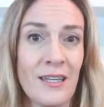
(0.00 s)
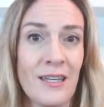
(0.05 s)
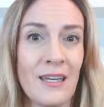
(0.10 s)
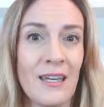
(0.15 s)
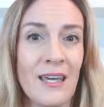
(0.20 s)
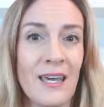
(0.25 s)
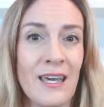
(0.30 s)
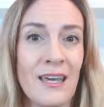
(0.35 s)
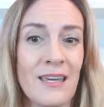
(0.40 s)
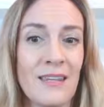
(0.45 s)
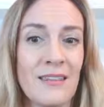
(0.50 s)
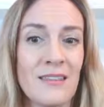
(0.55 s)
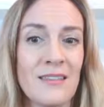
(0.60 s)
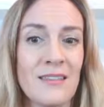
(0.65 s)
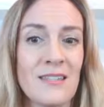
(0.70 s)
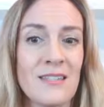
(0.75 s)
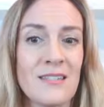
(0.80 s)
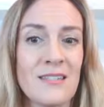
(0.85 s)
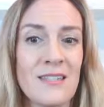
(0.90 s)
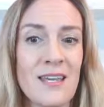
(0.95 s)
and
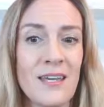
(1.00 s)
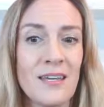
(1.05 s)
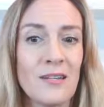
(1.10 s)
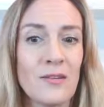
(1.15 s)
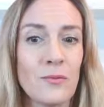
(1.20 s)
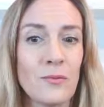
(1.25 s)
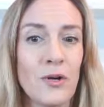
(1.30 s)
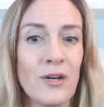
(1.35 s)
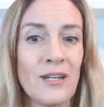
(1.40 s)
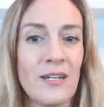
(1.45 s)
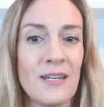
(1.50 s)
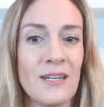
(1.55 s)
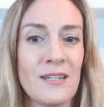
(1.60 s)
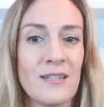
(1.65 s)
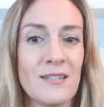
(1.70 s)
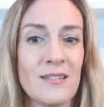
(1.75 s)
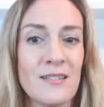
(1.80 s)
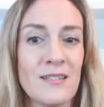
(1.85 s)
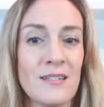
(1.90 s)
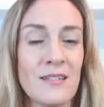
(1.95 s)
the second one
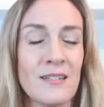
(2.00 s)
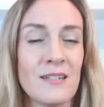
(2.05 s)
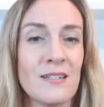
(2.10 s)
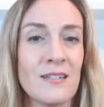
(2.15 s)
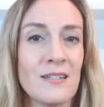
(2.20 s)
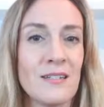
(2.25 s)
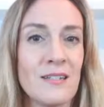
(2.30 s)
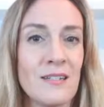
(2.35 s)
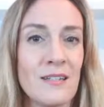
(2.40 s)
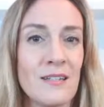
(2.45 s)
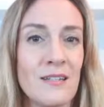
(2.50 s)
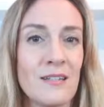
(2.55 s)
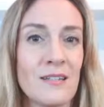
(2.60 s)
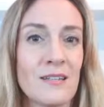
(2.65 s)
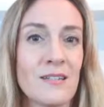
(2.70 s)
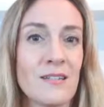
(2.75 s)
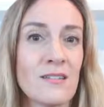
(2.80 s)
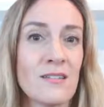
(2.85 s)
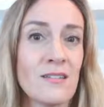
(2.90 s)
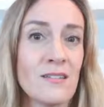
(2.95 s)
is
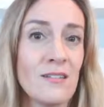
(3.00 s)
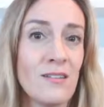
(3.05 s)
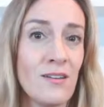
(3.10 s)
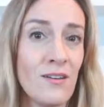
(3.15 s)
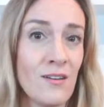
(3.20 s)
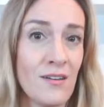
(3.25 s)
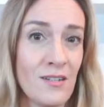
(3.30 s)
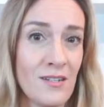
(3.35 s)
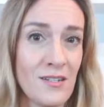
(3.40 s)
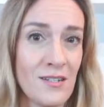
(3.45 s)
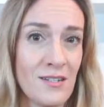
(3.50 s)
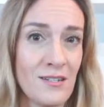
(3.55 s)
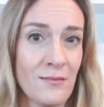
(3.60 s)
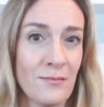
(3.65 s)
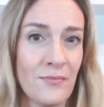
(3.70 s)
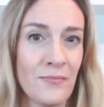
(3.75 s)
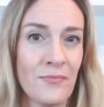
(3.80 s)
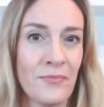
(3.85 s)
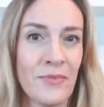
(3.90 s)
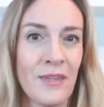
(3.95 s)
dessert.
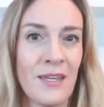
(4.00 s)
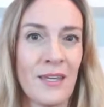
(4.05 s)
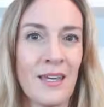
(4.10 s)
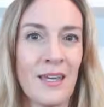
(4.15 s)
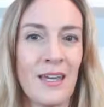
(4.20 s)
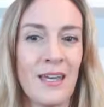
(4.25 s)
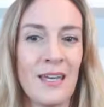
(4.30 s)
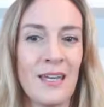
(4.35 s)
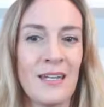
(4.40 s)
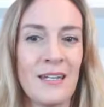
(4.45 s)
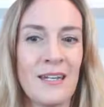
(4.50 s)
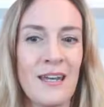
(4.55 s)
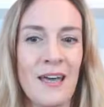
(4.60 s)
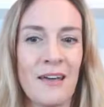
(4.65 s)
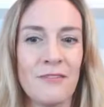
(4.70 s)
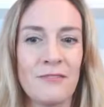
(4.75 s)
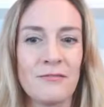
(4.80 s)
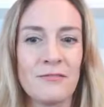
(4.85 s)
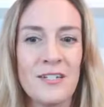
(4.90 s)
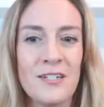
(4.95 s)
And
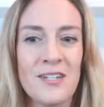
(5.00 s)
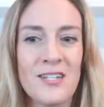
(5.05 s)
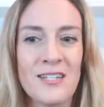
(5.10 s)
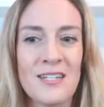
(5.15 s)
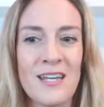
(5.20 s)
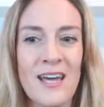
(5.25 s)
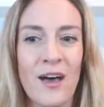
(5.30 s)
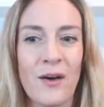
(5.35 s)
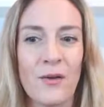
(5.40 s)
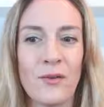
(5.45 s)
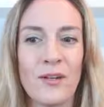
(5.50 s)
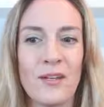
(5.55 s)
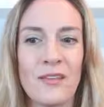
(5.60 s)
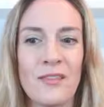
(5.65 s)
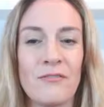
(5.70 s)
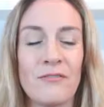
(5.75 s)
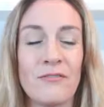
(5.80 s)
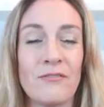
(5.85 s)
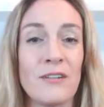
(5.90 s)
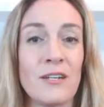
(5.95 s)
I've written down
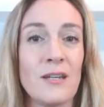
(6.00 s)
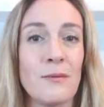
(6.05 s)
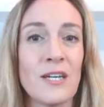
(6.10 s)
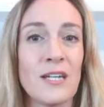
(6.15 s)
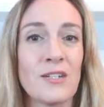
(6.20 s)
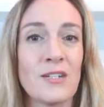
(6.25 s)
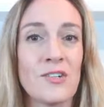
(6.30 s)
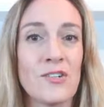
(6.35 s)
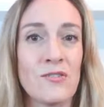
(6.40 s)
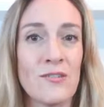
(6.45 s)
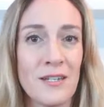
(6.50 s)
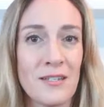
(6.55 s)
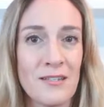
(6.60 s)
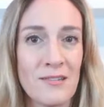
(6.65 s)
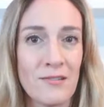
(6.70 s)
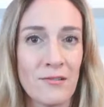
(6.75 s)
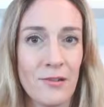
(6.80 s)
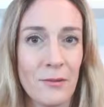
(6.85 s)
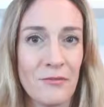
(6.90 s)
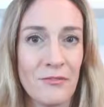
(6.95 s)
the phonemic
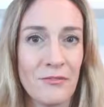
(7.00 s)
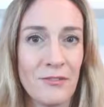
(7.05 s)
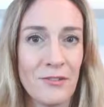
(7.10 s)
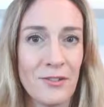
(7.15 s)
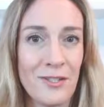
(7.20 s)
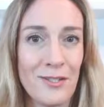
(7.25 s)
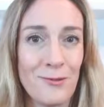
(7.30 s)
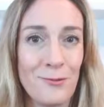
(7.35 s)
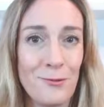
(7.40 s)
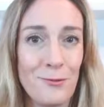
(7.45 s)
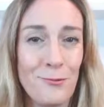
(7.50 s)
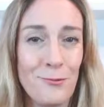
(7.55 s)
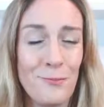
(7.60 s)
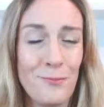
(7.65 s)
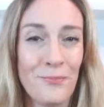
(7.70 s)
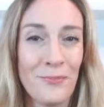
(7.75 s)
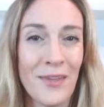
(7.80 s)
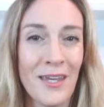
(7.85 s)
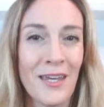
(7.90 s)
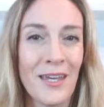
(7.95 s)
transcript for you,
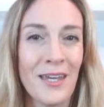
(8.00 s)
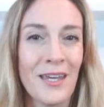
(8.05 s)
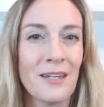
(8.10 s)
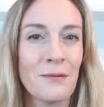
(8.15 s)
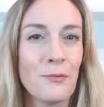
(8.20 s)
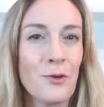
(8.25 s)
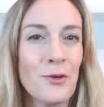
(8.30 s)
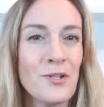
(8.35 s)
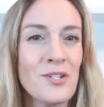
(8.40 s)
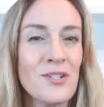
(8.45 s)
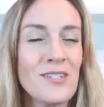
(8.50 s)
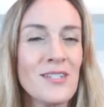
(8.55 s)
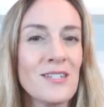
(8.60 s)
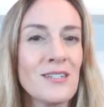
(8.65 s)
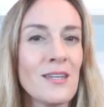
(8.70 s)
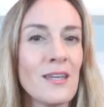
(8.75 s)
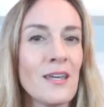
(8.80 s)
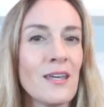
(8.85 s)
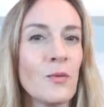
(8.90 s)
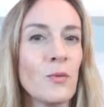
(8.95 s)
and I'm going to
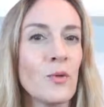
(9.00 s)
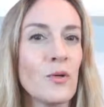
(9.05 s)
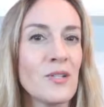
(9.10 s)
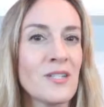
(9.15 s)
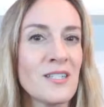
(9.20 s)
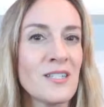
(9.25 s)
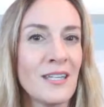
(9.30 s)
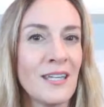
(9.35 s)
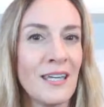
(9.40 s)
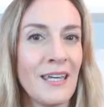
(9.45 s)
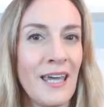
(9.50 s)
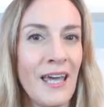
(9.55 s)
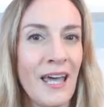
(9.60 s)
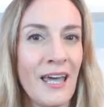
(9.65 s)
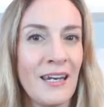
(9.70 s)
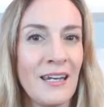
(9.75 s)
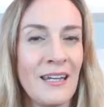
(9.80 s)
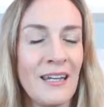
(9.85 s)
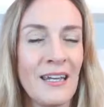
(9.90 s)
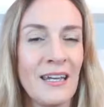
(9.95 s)
say the words
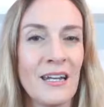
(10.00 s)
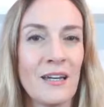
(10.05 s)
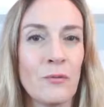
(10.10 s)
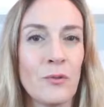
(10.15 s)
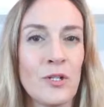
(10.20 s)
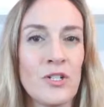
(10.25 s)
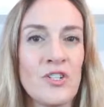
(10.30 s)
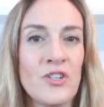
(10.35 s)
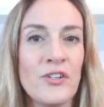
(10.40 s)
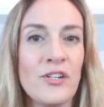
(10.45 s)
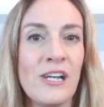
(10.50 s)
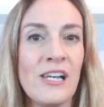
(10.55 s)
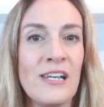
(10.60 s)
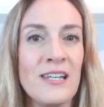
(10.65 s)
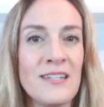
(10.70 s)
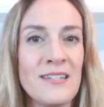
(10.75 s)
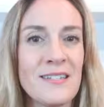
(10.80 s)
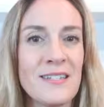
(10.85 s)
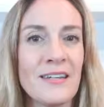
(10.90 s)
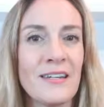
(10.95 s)
again, and I want you to
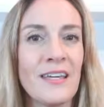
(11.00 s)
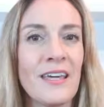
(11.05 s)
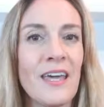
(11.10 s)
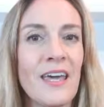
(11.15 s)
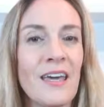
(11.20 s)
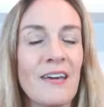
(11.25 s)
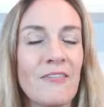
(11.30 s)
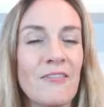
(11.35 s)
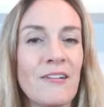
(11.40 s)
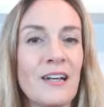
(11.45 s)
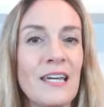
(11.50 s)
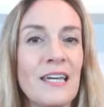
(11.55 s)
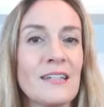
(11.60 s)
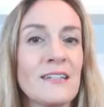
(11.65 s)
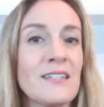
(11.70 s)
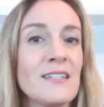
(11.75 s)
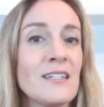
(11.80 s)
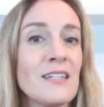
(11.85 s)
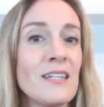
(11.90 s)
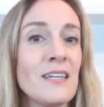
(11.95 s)
listen carefully and
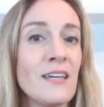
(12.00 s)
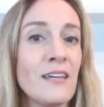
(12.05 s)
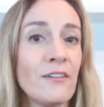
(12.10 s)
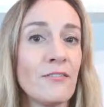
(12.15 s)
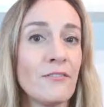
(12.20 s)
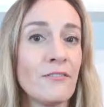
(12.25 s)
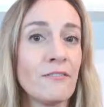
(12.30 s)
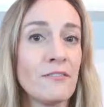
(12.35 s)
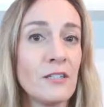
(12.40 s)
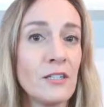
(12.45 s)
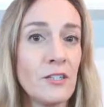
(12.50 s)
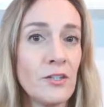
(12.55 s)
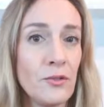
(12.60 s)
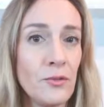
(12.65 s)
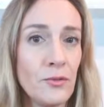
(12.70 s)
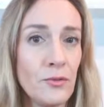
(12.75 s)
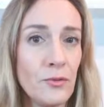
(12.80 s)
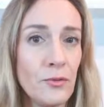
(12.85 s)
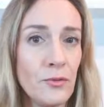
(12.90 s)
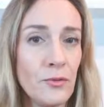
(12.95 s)
see if
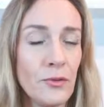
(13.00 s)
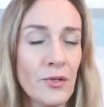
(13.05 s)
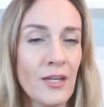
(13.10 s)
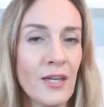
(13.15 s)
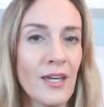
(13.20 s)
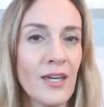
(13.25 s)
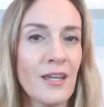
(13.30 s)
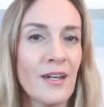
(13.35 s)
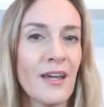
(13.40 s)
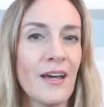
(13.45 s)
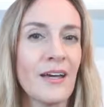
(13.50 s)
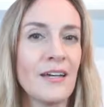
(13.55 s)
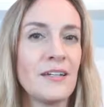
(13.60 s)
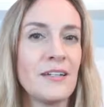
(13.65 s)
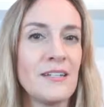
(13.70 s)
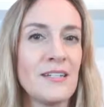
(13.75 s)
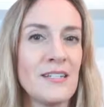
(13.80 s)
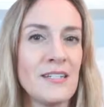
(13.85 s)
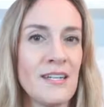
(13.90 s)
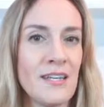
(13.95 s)
you can
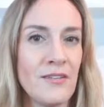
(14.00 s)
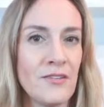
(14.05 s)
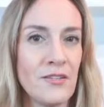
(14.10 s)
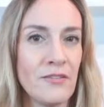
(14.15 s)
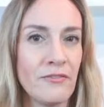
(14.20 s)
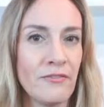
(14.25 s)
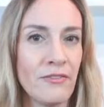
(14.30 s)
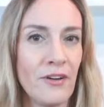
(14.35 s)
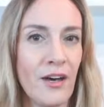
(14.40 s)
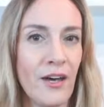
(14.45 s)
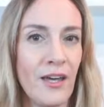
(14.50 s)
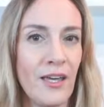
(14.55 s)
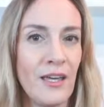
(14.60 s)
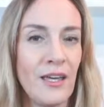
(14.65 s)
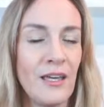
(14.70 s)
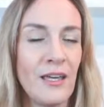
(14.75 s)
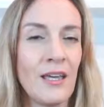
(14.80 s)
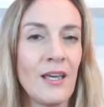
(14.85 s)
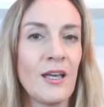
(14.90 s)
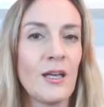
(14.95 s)
identify
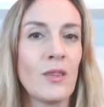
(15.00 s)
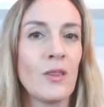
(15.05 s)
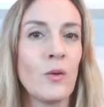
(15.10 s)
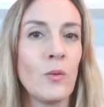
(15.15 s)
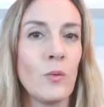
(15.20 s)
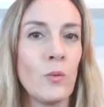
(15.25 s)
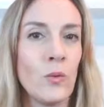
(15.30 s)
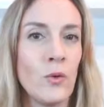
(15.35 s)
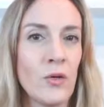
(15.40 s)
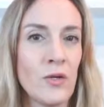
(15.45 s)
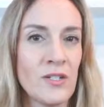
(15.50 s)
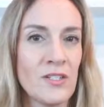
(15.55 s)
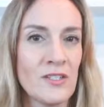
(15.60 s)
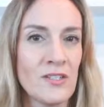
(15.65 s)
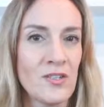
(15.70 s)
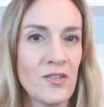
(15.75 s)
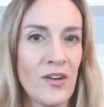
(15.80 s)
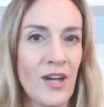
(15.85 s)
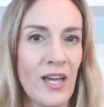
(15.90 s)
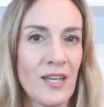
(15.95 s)
the word
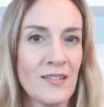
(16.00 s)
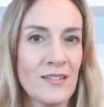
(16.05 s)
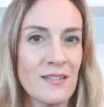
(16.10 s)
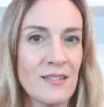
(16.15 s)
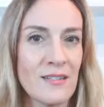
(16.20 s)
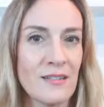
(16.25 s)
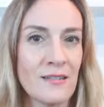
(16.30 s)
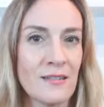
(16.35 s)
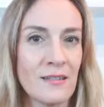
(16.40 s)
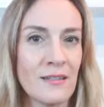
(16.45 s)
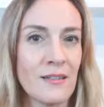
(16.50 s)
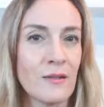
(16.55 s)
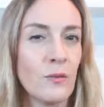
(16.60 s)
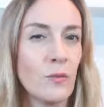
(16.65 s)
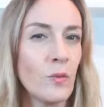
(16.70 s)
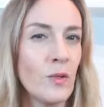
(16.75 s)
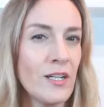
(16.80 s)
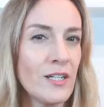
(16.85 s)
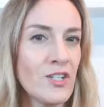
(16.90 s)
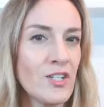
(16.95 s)
stress.
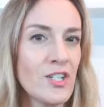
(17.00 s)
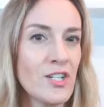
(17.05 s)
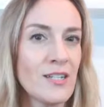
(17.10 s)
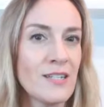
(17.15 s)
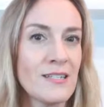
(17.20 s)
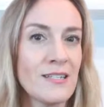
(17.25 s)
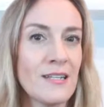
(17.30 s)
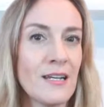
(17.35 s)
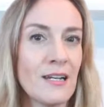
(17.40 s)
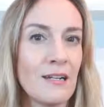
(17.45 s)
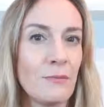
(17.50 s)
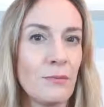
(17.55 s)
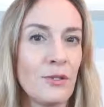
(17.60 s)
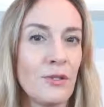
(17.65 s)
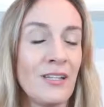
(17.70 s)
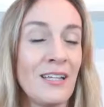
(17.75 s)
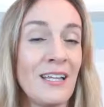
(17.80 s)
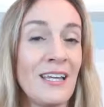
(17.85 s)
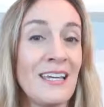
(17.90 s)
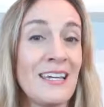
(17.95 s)
Which
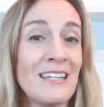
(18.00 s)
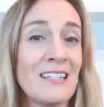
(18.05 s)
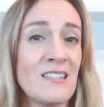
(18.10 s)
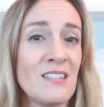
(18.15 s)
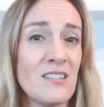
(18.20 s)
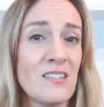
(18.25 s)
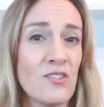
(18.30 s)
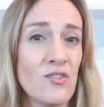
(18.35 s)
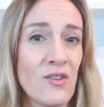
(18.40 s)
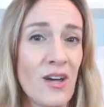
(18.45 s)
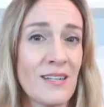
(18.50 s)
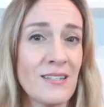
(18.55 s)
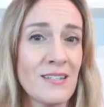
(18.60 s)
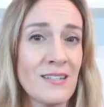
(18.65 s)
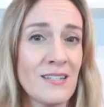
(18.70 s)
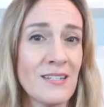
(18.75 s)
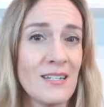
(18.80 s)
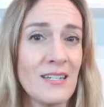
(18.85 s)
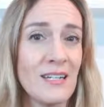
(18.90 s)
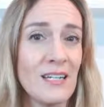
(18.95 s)
syllable is
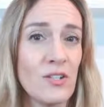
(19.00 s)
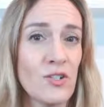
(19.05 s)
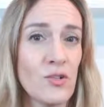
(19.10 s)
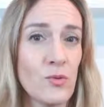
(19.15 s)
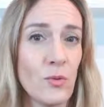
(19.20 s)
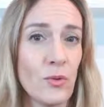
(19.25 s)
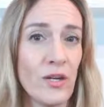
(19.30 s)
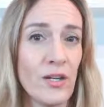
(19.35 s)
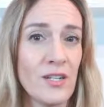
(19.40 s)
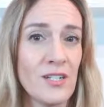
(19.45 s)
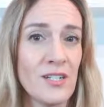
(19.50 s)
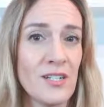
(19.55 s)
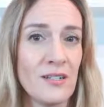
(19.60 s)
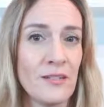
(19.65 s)
stressed in each word?